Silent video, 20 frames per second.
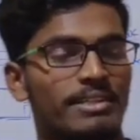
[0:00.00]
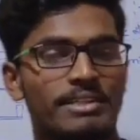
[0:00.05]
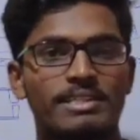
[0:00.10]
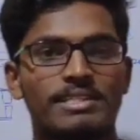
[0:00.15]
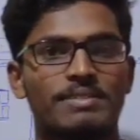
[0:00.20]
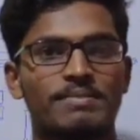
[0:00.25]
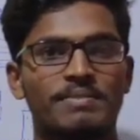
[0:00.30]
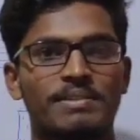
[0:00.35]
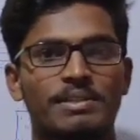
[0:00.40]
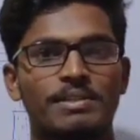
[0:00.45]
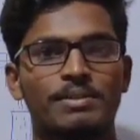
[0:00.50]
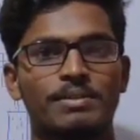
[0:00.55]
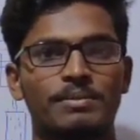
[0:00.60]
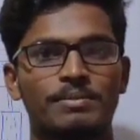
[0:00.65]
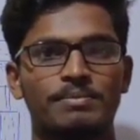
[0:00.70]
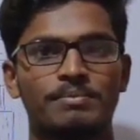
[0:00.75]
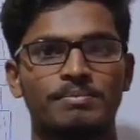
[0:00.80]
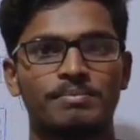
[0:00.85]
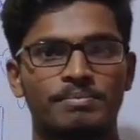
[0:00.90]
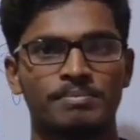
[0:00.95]
In this video,
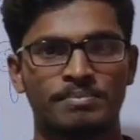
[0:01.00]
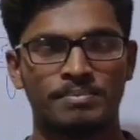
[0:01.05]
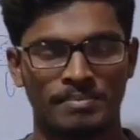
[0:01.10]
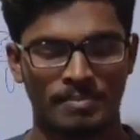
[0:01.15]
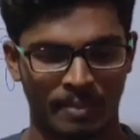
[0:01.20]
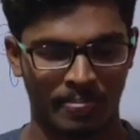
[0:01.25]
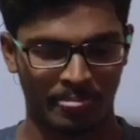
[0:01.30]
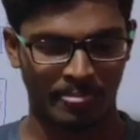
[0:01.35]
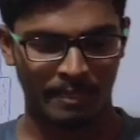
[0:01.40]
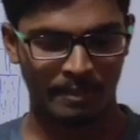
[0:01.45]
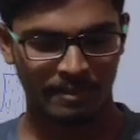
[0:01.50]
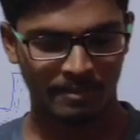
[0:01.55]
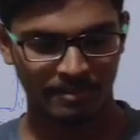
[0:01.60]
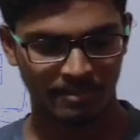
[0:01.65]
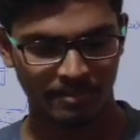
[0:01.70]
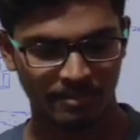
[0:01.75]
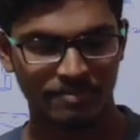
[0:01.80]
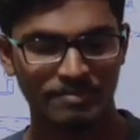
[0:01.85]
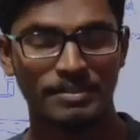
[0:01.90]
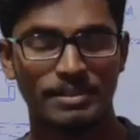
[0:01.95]

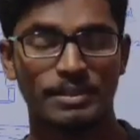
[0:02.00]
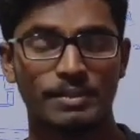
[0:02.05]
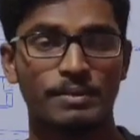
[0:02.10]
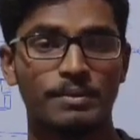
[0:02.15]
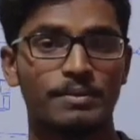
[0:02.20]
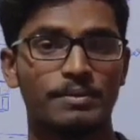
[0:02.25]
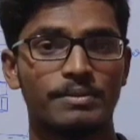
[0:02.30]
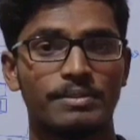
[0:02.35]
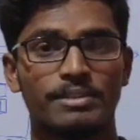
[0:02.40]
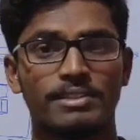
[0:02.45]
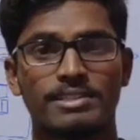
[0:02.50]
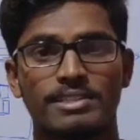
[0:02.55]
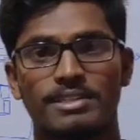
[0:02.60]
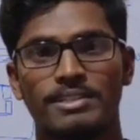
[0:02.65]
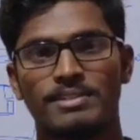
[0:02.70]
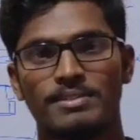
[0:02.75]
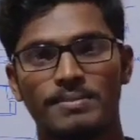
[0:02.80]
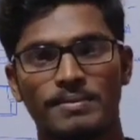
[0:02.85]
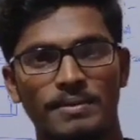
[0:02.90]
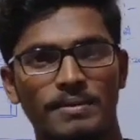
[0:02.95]
we are going to
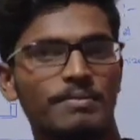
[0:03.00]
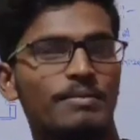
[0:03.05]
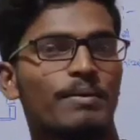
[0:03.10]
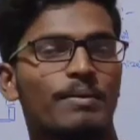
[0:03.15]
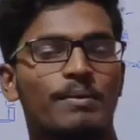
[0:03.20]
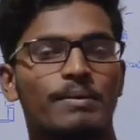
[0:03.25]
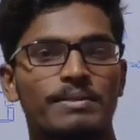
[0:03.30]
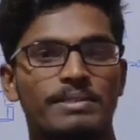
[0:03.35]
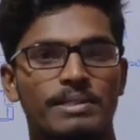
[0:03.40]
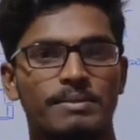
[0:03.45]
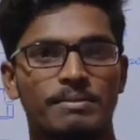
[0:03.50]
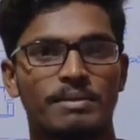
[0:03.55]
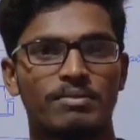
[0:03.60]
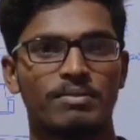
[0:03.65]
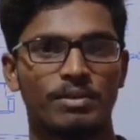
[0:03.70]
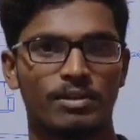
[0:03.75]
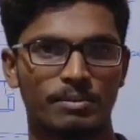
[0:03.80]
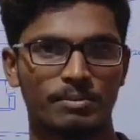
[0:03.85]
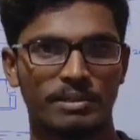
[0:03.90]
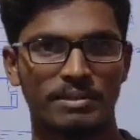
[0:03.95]
discuss one of the concept of
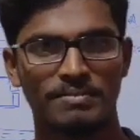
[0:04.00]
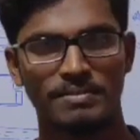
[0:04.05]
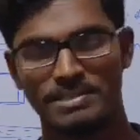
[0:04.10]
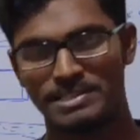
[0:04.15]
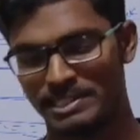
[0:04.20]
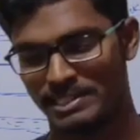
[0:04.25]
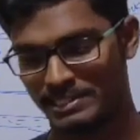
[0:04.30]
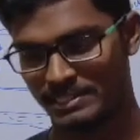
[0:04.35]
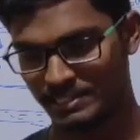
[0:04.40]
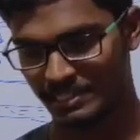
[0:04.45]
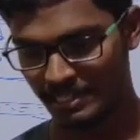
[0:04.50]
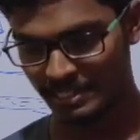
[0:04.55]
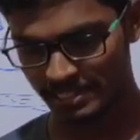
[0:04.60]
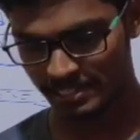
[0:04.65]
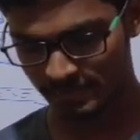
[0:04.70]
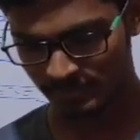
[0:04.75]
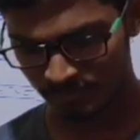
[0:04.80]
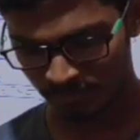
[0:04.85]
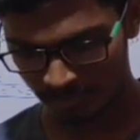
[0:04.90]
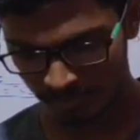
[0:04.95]
atomic physics, right?
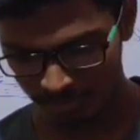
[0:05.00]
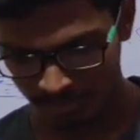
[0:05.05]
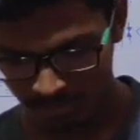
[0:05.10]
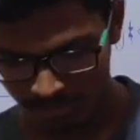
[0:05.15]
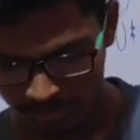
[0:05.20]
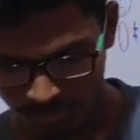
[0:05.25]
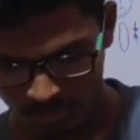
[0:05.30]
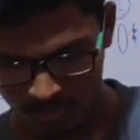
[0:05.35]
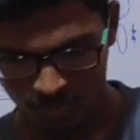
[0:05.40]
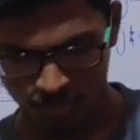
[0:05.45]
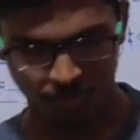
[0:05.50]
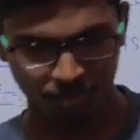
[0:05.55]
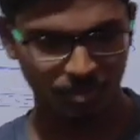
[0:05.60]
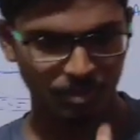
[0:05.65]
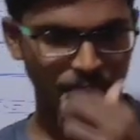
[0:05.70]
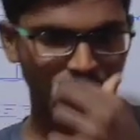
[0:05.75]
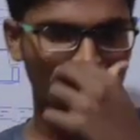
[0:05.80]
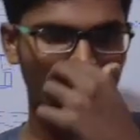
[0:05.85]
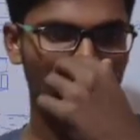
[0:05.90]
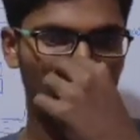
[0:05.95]

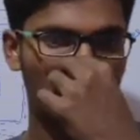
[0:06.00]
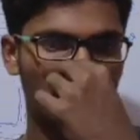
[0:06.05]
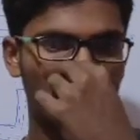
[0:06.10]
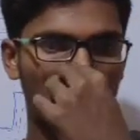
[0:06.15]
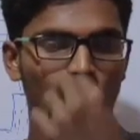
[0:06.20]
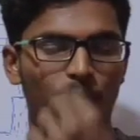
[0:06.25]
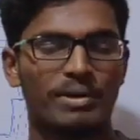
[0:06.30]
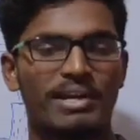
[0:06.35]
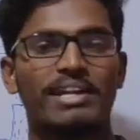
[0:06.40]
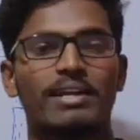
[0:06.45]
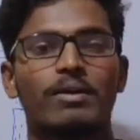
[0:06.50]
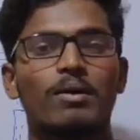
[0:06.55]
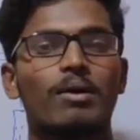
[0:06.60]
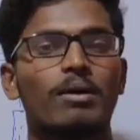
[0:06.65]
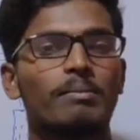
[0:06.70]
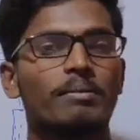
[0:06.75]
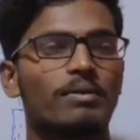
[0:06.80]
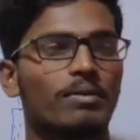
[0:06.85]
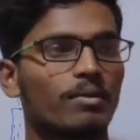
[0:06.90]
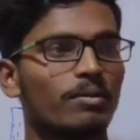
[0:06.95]
So, when I talk
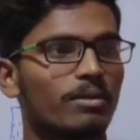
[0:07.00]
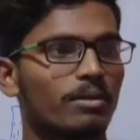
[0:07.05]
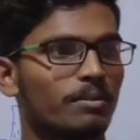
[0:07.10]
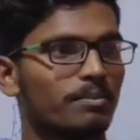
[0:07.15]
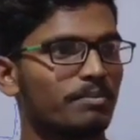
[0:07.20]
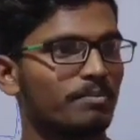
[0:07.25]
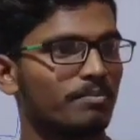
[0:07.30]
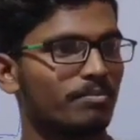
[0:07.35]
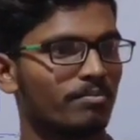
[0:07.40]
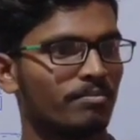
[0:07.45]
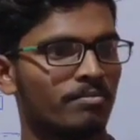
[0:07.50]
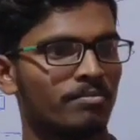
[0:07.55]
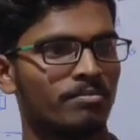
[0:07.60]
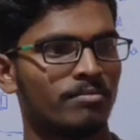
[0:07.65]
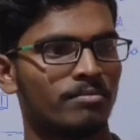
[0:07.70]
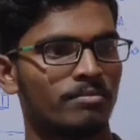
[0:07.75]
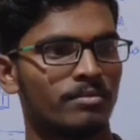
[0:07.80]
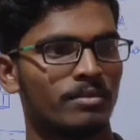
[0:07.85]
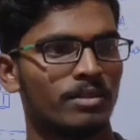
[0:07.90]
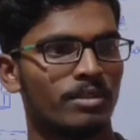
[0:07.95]
about atom,
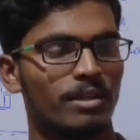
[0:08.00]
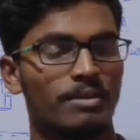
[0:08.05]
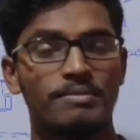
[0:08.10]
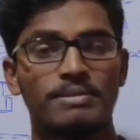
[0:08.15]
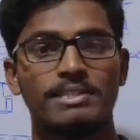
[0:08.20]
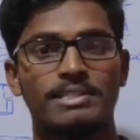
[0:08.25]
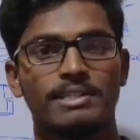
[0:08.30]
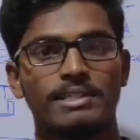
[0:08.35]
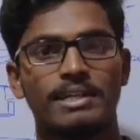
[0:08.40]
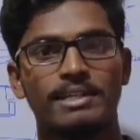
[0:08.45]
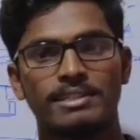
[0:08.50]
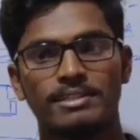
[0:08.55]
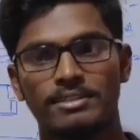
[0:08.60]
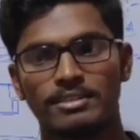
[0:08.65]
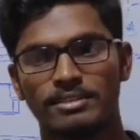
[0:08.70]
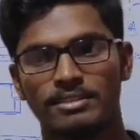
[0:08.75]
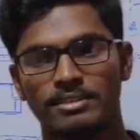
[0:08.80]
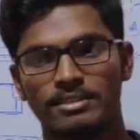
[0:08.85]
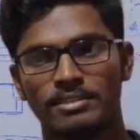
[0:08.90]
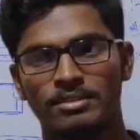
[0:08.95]
I will say that
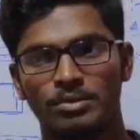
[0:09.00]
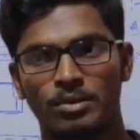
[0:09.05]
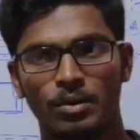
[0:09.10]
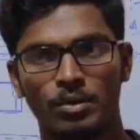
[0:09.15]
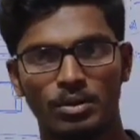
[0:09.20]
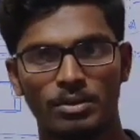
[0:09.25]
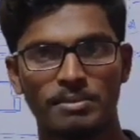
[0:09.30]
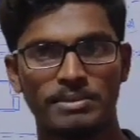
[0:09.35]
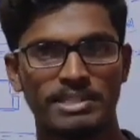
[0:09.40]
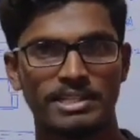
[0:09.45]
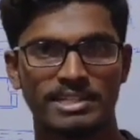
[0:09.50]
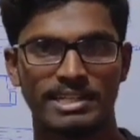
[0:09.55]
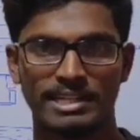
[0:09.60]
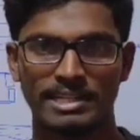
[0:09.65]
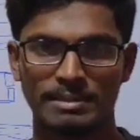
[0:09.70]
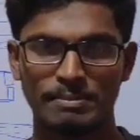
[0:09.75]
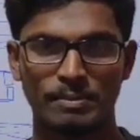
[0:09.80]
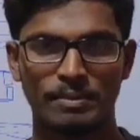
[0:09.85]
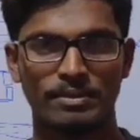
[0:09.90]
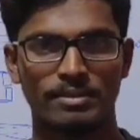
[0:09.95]
atom is a
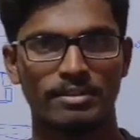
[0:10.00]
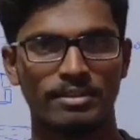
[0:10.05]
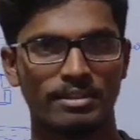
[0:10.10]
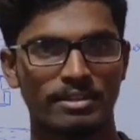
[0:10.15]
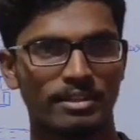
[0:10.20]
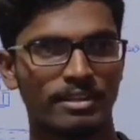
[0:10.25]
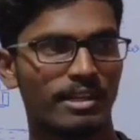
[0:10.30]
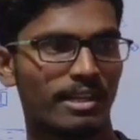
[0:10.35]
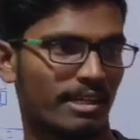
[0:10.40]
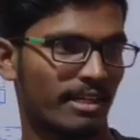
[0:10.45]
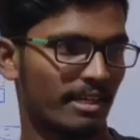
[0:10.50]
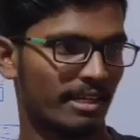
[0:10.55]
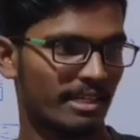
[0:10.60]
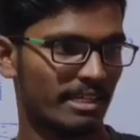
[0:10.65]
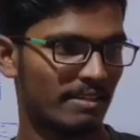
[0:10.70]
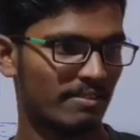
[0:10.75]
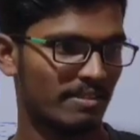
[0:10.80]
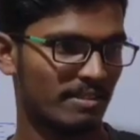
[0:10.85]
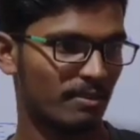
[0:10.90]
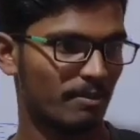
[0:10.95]
tiny particle and an
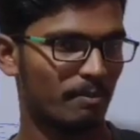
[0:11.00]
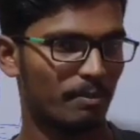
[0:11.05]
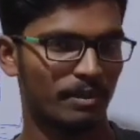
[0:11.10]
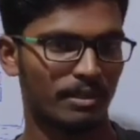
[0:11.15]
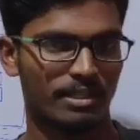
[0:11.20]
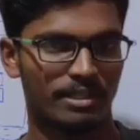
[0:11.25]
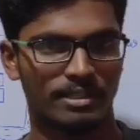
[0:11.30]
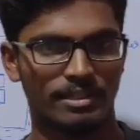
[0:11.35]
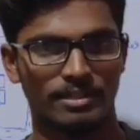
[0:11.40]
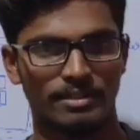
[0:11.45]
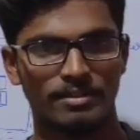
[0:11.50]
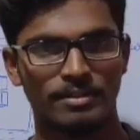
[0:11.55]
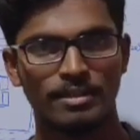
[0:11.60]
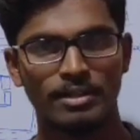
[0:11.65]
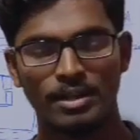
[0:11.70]
indivisible particle.